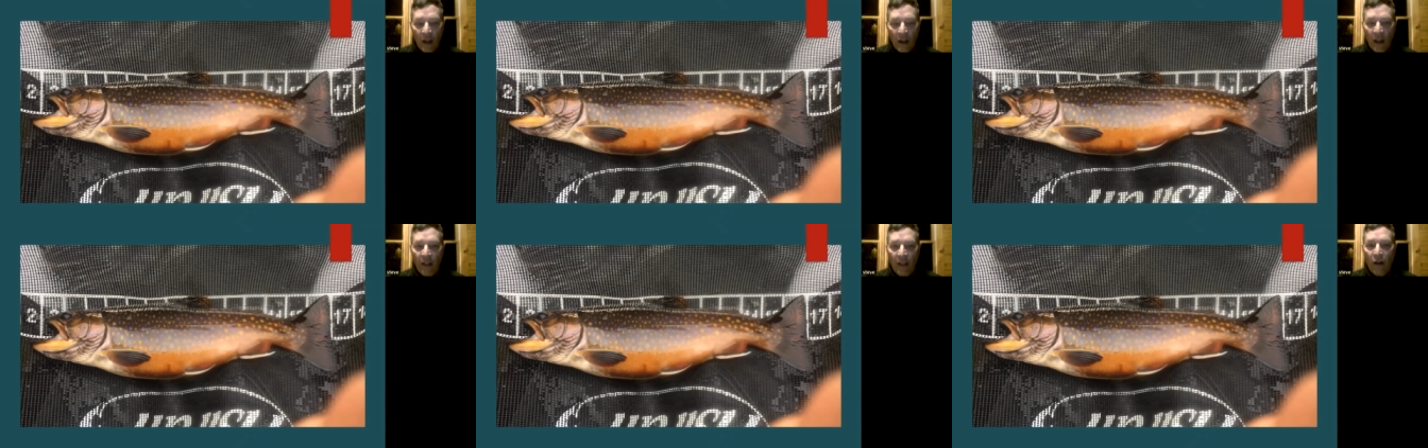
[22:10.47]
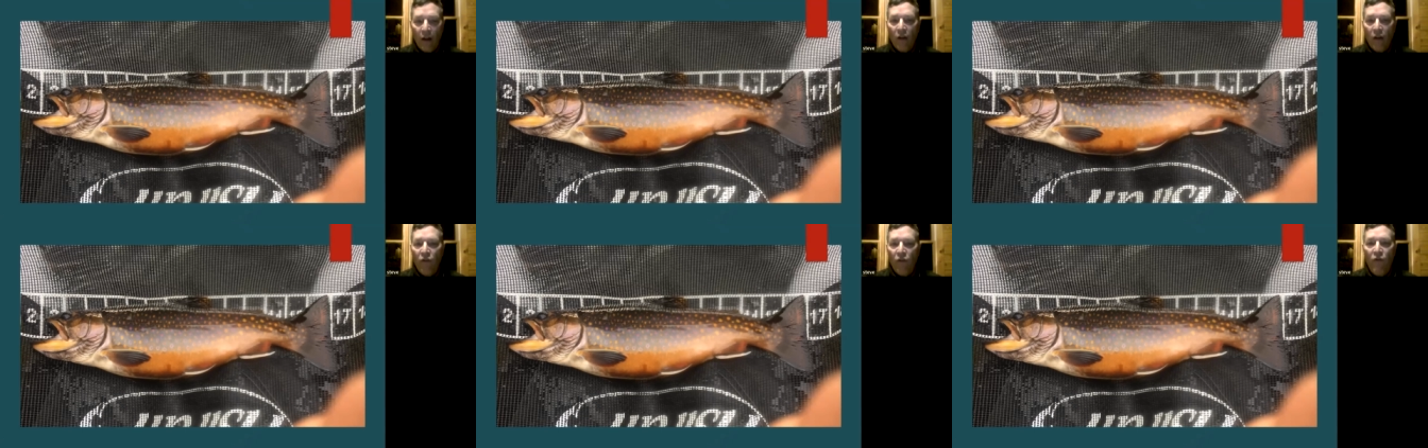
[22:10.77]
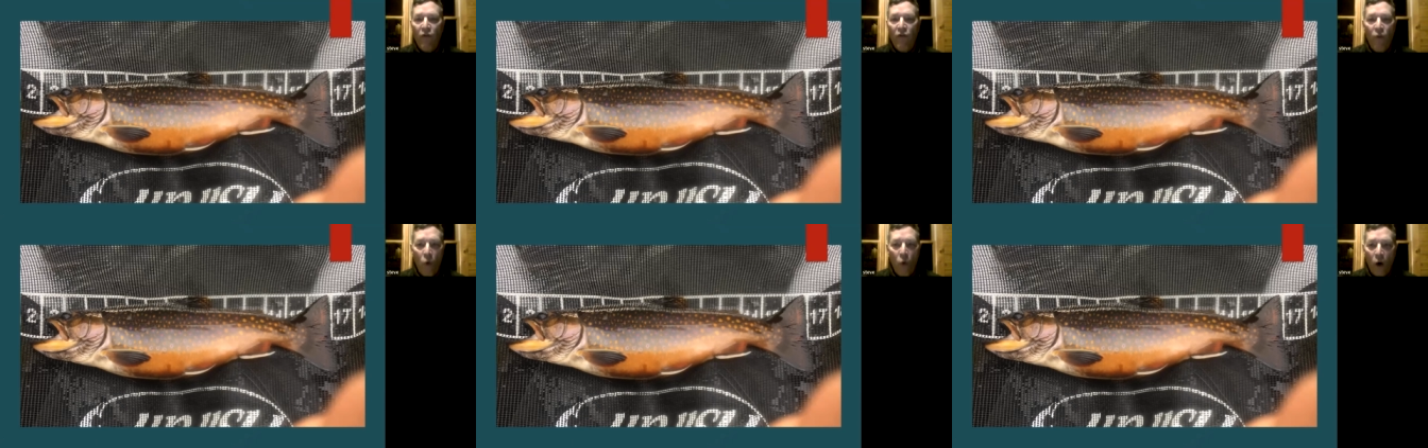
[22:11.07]
There are
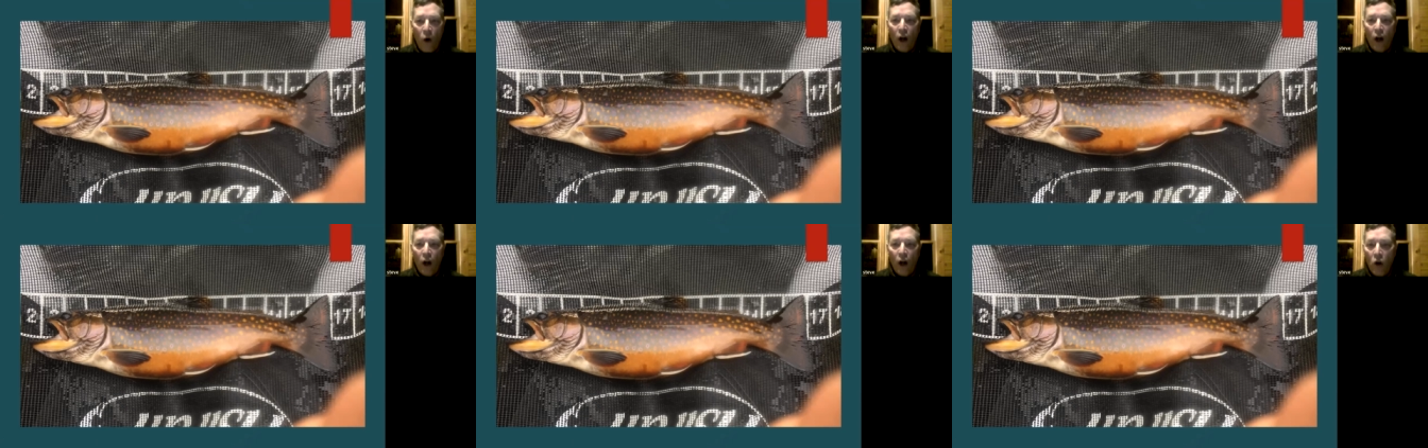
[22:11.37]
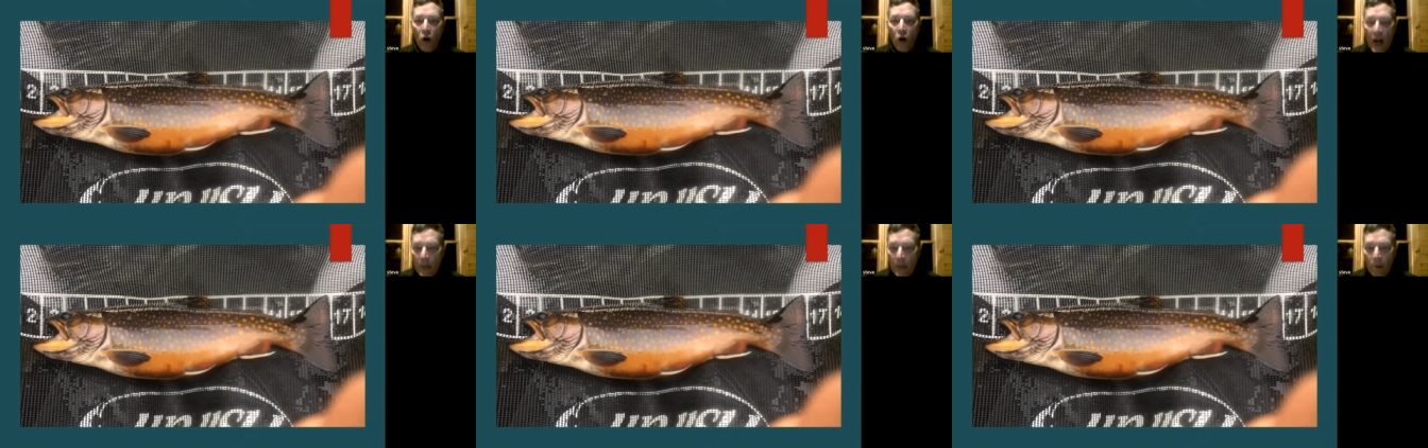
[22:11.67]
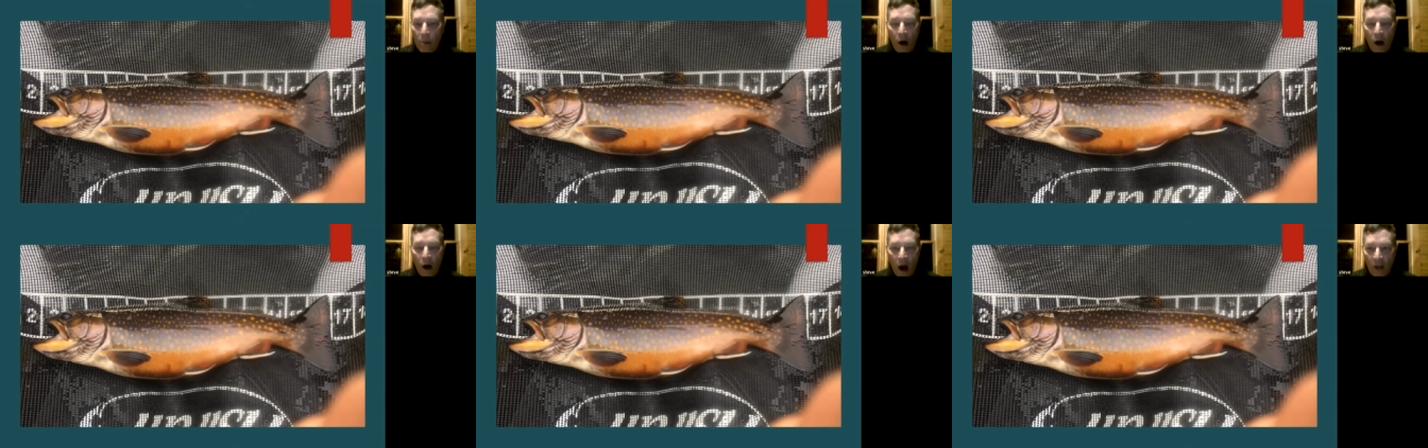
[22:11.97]
four great
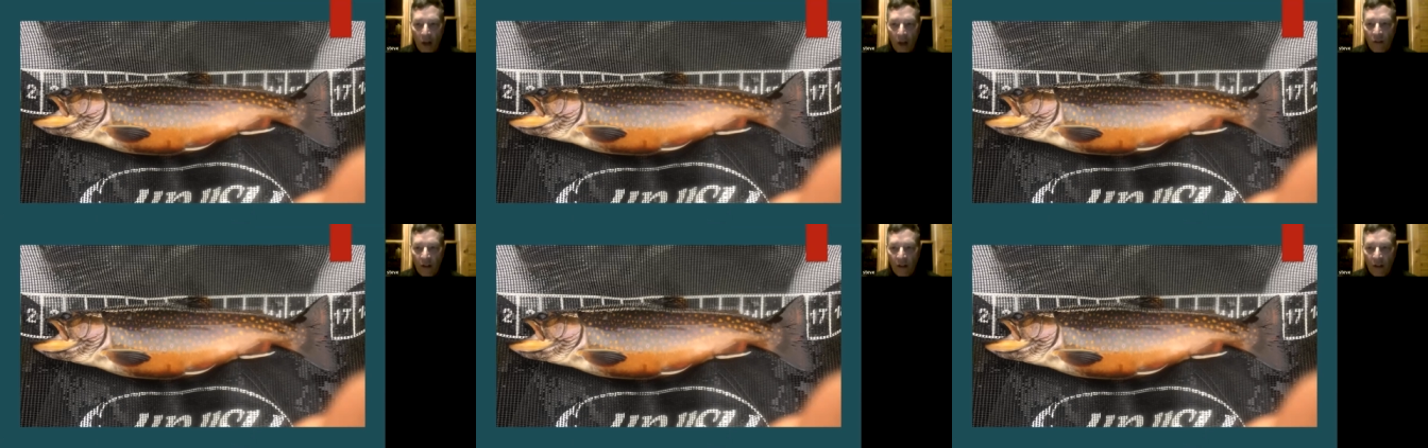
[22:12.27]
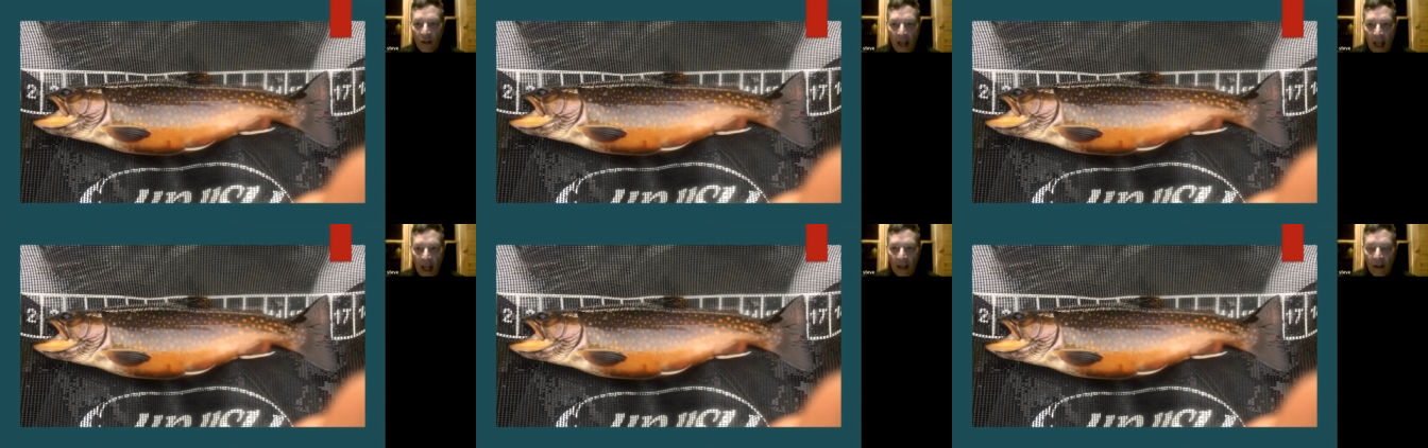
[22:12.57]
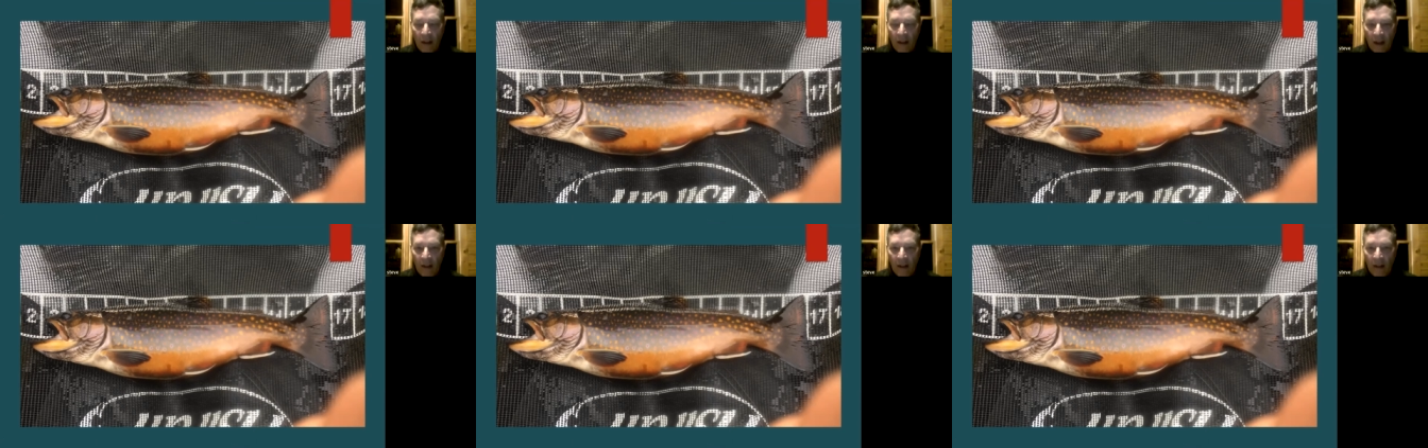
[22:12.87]
ponds in that
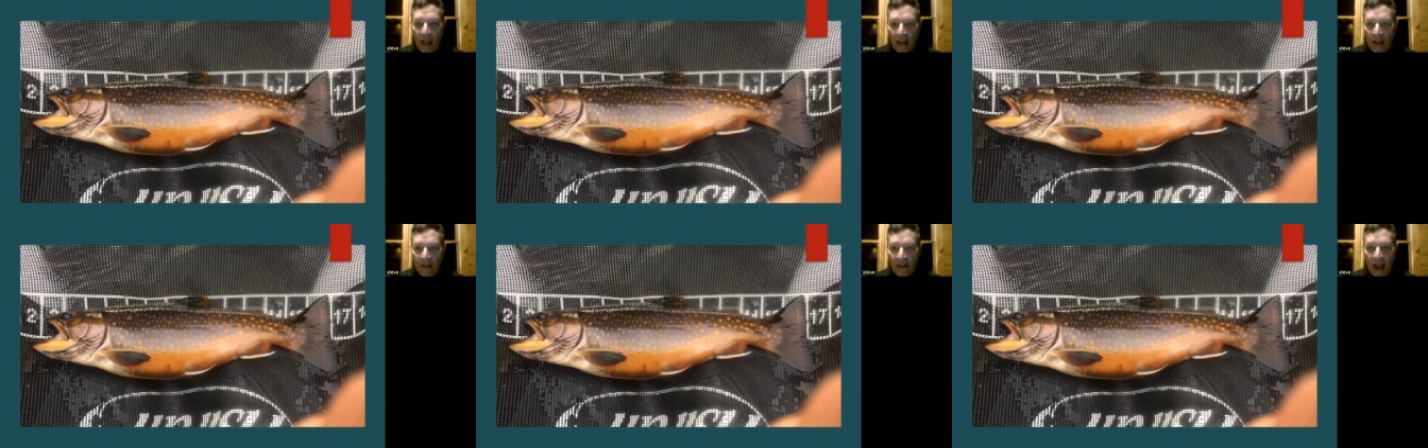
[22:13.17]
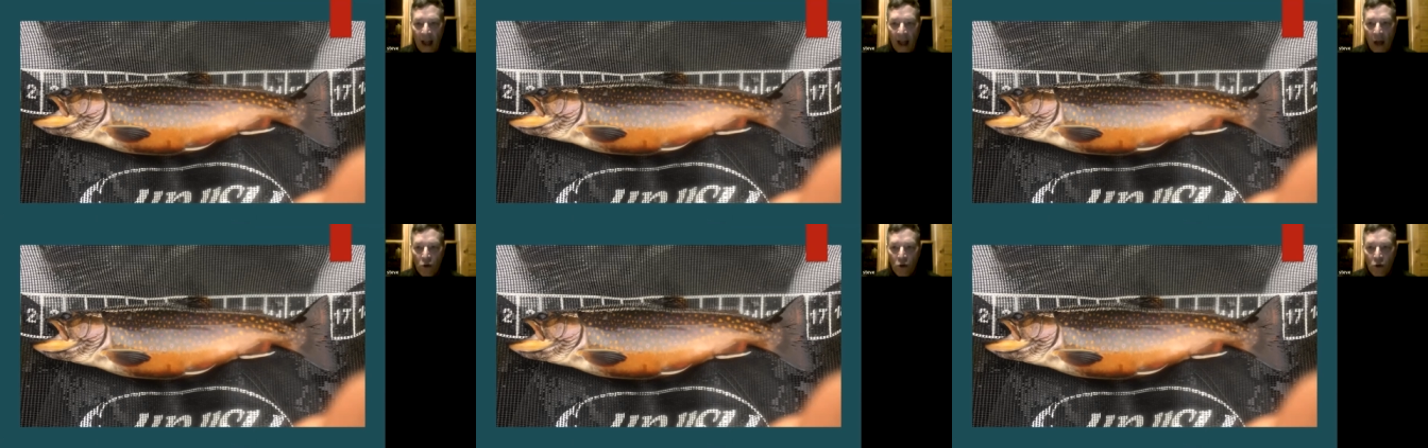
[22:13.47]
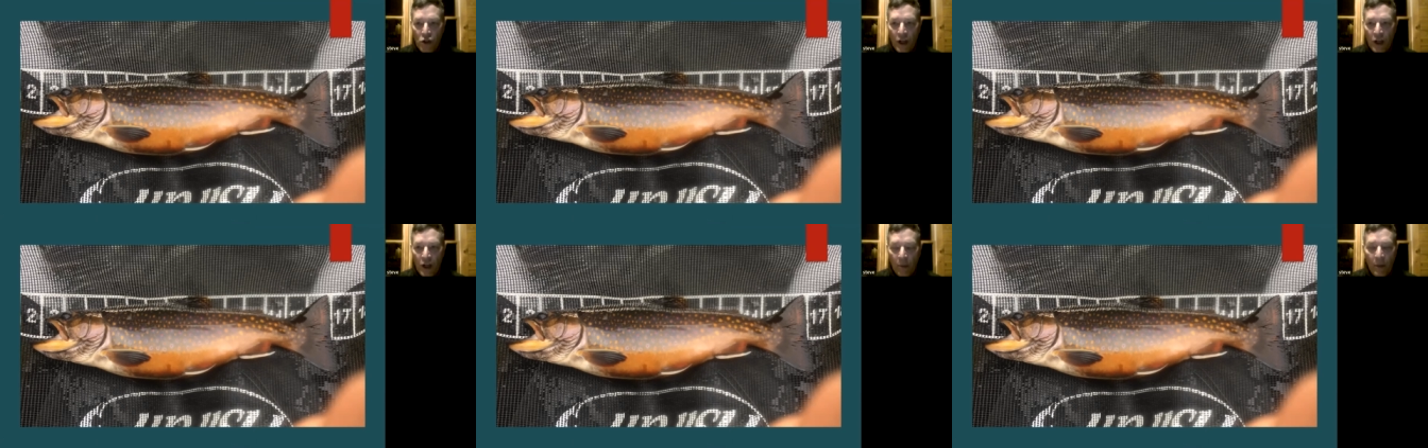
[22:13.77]
in that
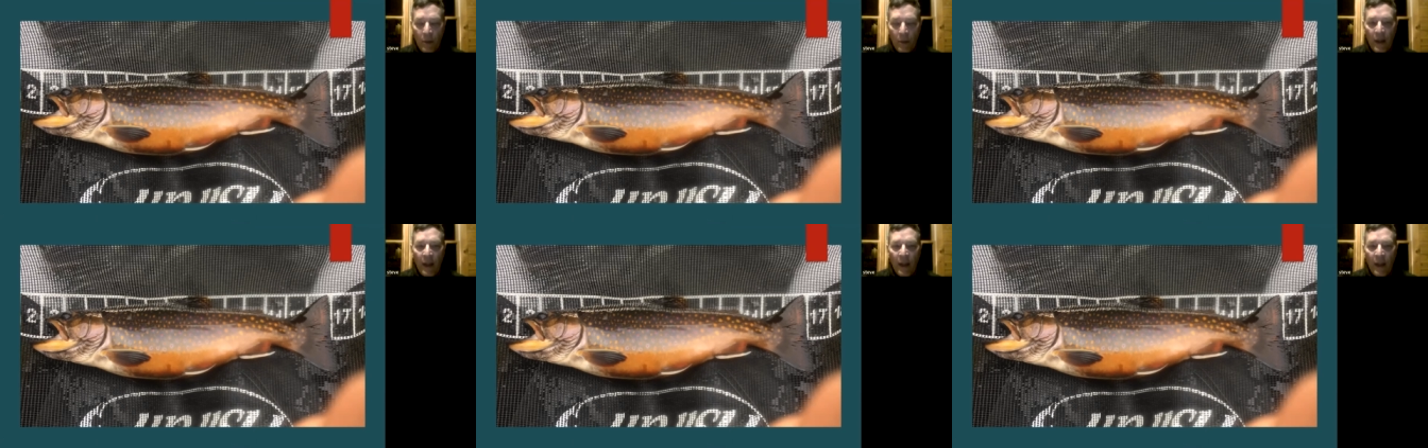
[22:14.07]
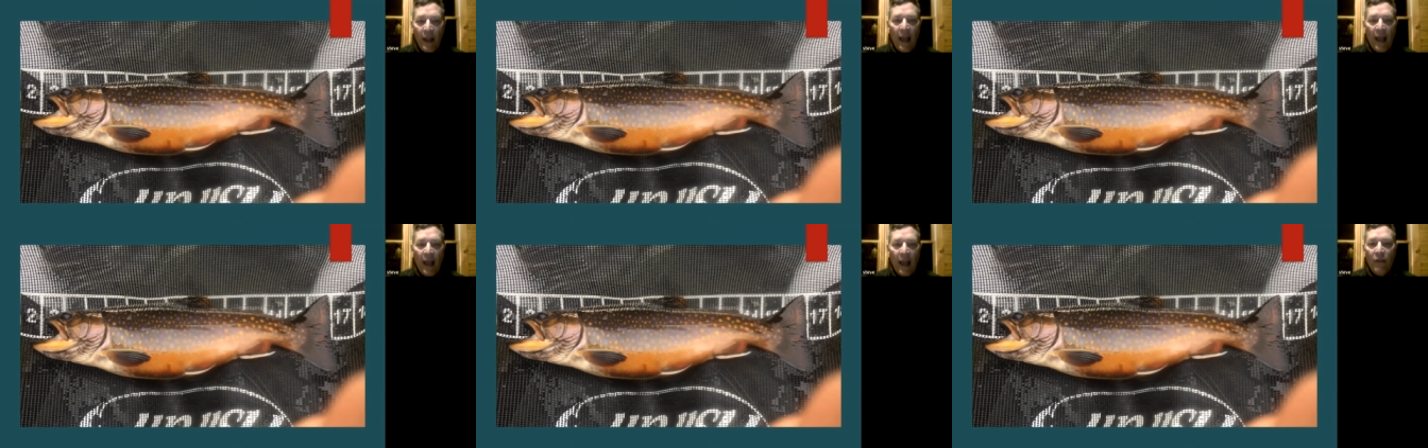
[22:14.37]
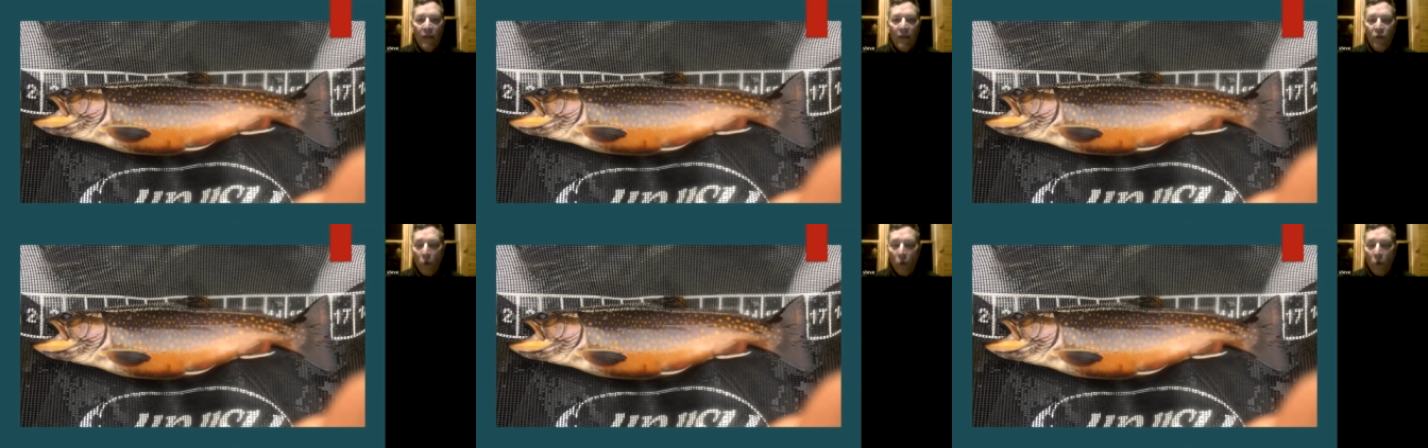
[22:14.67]
township. And if you're